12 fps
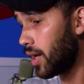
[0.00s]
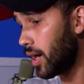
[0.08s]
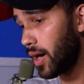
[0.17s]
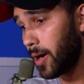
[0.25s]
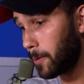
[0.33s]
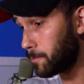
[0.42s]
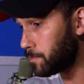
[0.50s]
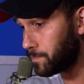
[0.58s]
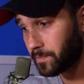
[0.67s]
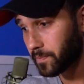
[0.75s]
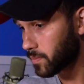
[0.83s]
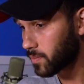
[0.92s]

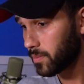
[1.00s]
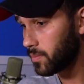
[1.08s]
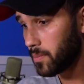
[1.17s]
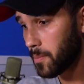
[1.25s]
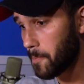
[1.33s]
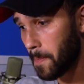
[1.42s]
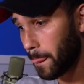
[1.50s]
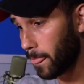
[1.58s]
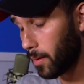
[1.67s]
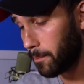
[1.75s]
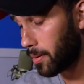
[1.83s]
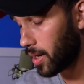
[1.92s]

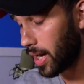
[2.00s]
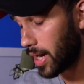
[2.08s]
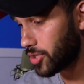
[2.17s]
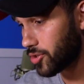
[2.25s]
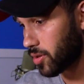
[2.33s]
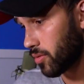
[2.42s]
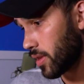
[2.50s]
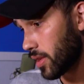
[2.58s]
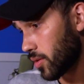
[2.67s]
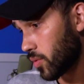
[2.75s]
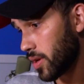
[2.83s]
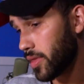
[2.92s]
But I just don't think
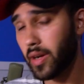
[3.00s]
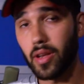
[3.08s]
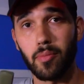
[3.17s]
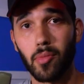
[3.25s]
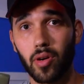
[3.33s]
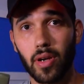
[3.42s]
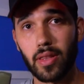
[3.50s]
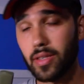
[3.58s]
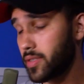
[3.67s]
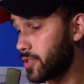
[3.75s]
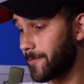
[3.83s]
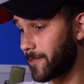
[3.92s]
they're worth it anymore. And this
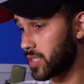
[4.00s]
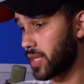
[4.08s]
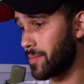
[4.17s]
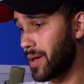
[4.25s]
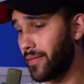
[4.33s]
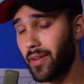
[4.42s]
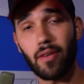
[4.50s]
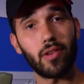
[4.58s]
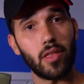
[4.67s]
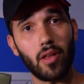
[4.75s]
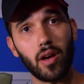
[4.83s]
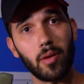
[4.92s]
is the first time I've ever
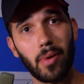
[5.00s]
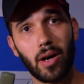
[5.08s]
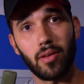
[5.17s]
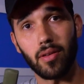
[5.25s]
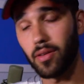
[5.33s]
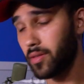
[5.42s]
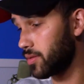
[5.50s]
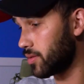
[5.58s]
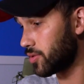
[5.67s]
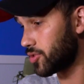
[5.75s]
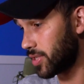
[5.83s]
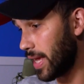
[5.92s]
thought about
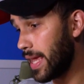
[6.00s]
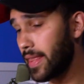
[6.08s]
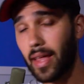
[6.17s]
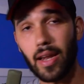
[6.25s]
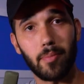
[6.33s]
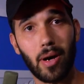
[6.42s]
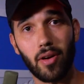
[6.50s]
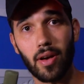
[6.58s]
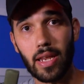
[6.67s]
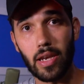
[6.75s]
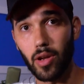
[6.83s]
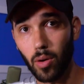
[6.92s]
saying that about
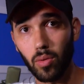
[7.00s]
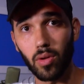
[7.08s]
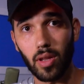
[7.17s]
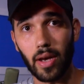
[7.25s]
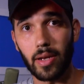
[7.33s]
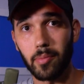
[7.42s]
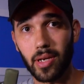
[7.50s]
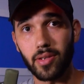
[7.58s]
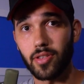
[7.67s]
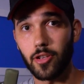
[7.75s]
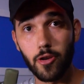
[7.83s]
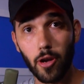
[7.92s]
a Note line,
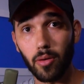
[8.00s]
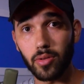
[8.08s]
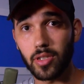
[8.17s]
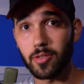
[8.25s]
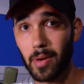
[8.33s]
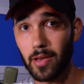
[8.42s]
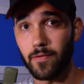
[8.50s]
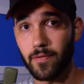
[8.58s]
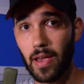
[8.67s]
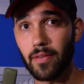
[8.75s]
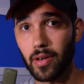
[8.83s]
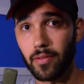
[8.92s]
because the Note is my
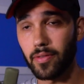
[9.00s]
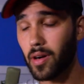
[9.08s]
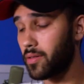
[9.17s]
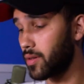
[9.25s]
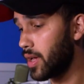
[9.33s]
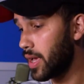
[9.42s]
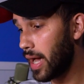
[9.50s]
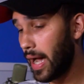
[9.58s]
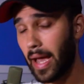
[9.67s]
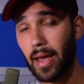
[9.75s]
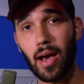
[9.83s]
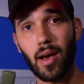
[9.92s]
favorite phone.
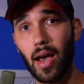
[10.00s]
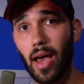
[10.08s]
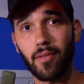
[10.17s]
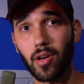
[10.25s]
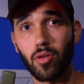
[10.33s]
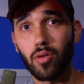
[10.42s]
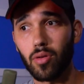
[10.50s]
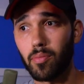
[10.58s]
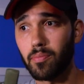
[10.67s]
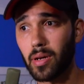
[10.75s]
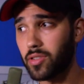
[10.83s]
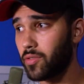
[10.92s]
I have a Google
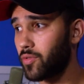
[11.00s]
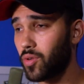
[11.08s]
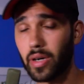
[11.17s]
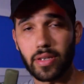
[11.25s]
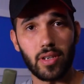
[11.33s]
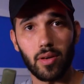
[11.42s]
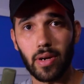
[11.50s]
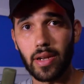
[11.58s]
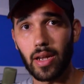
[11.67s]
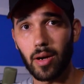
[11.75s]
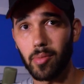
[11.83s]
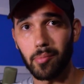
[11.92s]
Pixel 4 XL right
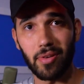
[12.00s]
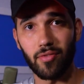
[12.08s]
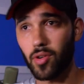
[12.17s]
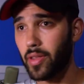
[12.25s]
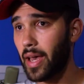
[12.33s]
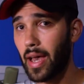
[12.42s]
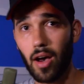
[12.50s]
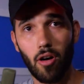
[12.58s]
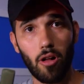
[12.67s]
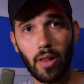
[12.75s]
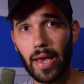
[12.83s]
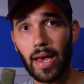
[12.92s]
now, but before that,
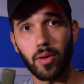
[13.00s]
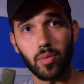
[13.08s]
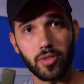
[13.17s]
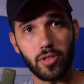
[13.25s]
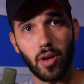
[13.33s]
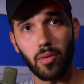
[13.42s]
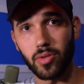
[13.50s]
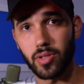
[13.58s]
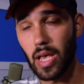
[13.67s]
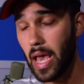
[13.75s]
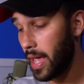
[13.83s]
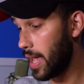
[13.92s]
all I had was
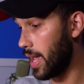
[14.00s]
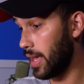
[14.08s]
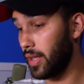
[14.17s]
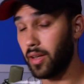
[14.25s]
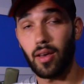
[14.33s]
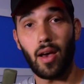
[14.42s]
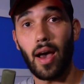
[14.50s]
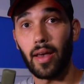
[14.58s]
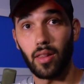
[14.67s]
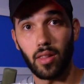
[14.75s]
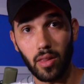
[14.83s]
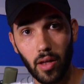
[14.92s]
Notes, and I
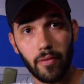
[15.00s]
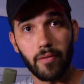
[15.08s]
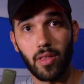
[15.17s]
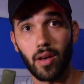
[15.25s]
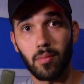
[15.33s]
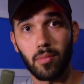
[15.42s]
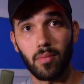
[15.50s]
loved them.